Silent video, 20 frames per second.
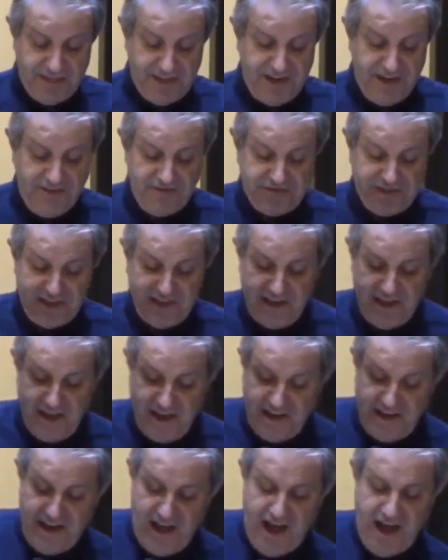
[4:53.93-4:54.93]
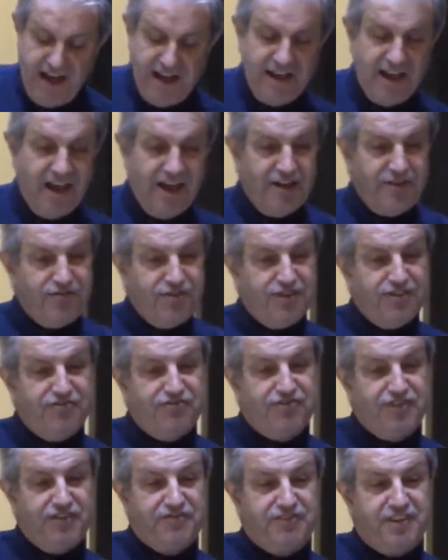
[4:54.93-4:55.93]
that of the
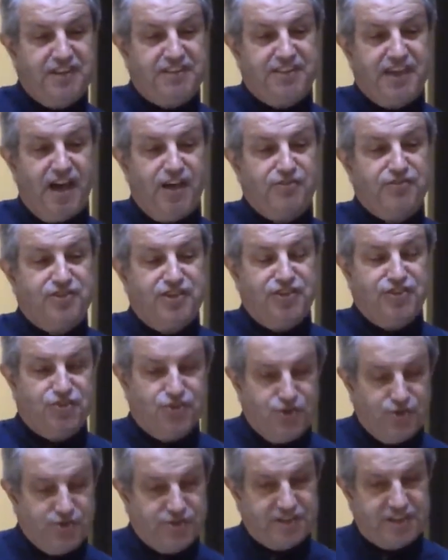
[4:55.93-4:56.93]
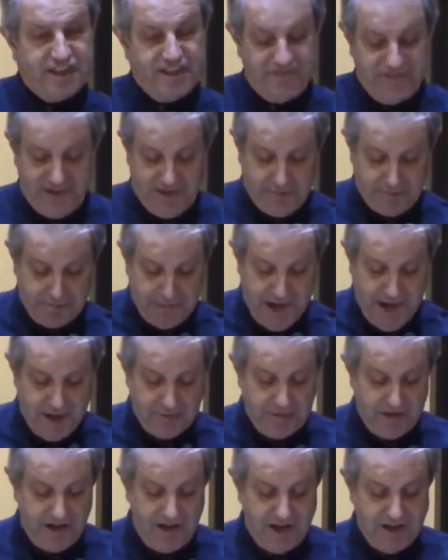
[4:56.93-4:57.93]
950,000 Jews living in
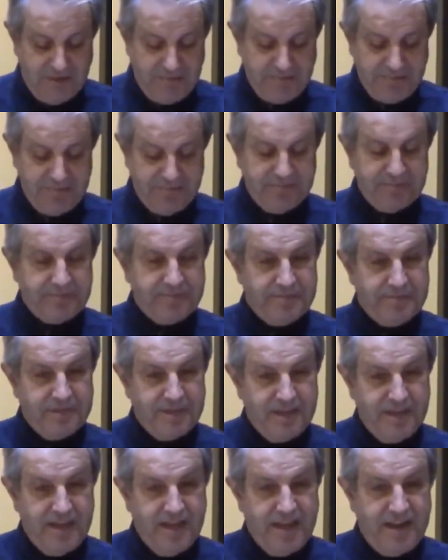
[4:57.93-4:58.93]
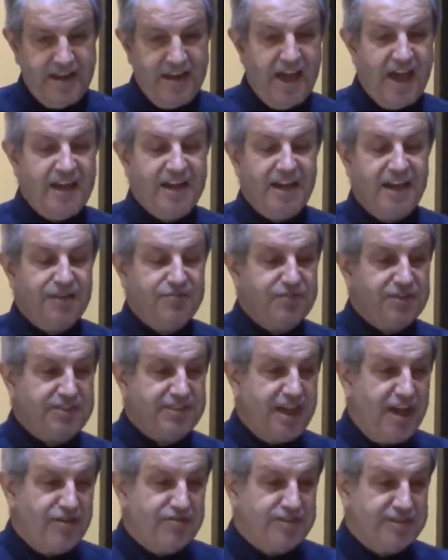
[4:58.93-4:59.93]
Babylon,
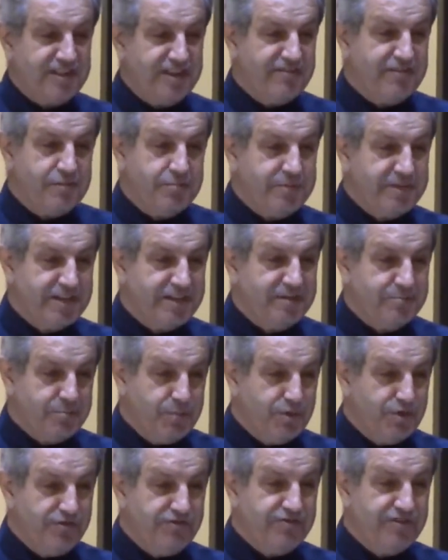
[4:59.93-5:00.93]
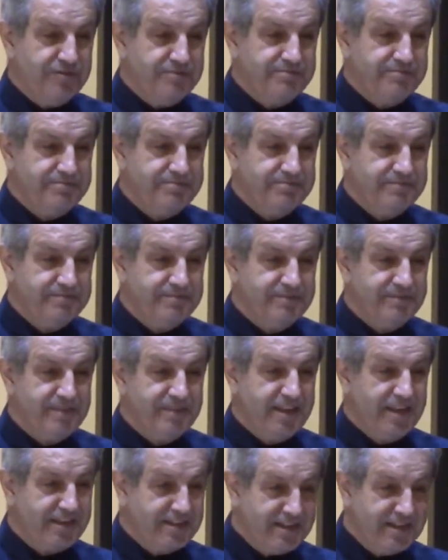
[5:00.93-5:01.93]
900,000 of them didn't move.
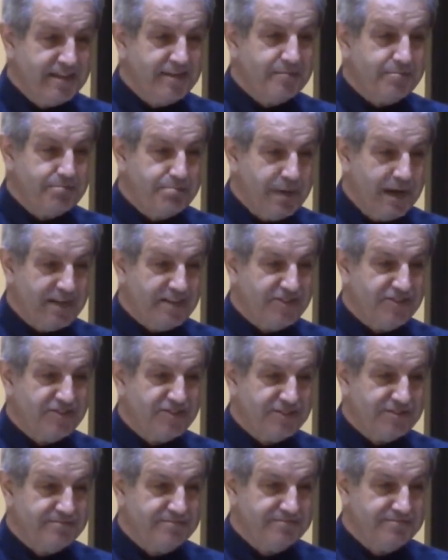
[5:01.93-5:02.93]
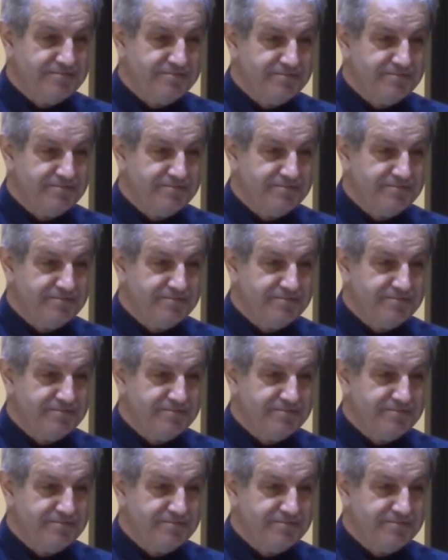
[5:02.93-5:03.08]
They didn't budge.